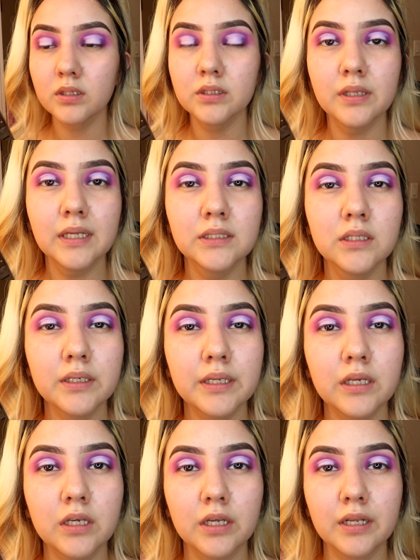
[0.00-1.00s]
So that's
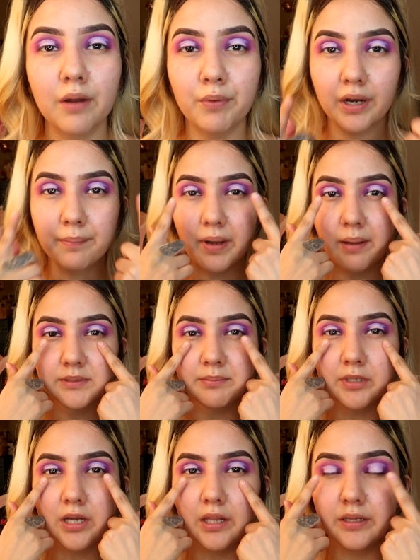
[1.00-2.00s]
looking good. Now we're gonna pop
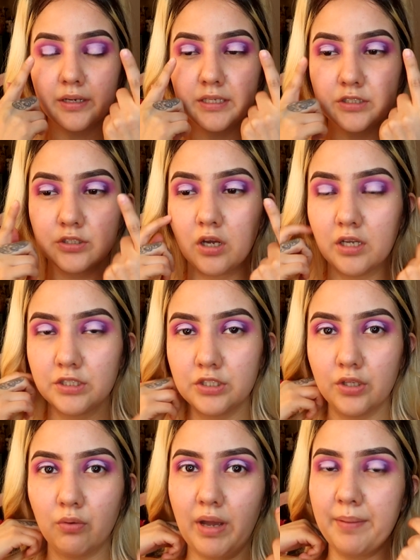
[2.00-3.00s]
some color
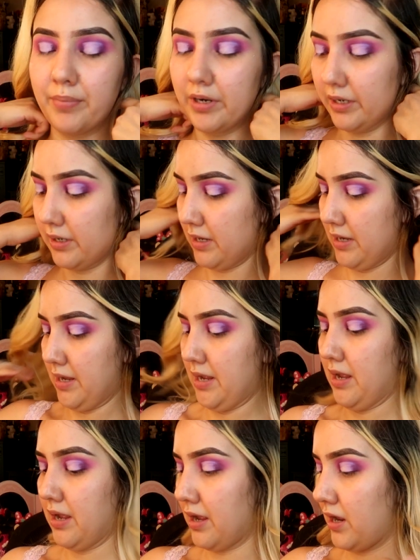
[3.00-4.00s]
onto the white part,
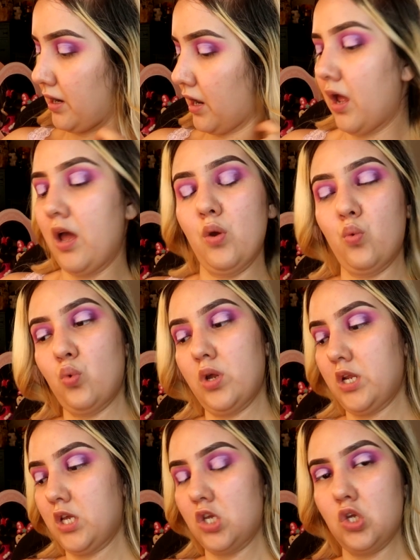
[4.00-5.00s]
and I
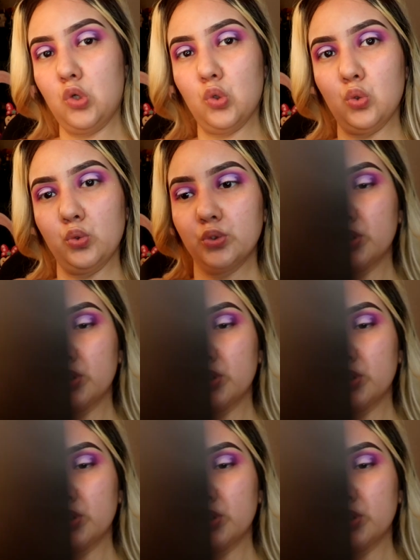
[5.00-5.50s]
want to use.